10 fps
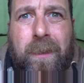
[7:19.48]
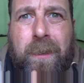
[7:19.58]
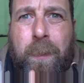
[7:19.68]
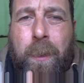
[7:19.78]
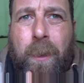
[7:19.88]

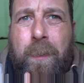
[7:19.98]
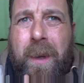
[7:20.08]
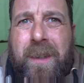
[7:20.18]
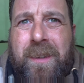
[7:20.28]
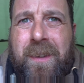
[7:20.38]
to put a
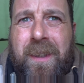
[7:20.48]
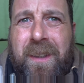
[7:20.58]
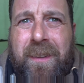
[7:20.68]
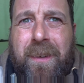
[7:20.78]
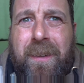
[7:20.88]
baited
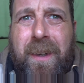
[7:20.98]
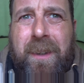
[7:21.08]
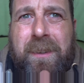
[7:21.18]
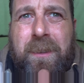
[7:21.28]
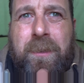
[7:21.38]
area
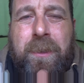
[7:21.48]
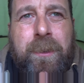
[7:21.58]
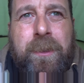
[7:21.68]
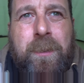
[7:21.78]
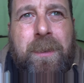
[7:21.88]
out in
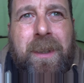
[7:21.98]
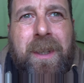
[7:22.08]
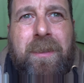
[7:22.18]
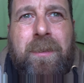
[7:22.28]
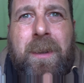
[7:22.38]
front of me and
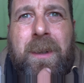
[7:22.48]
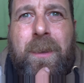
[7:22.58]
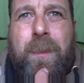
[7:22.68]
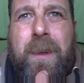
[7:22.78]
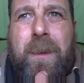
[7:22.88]
give them a
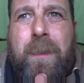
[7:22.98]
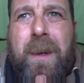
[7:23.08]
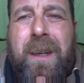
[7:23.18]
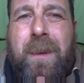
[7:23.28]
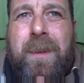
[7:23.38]
little bit of
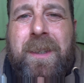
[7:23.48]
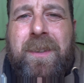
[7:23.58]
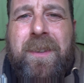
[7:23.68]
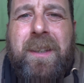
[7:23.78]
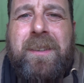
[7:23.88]
bait. I mean,
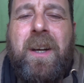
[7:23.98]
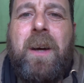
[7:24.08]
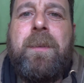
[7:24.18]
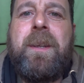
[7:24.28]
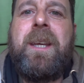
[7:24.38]
it's that
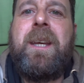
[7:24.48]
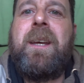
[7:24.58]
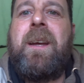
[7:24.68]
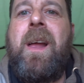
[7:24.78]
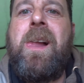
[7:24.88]
time of year.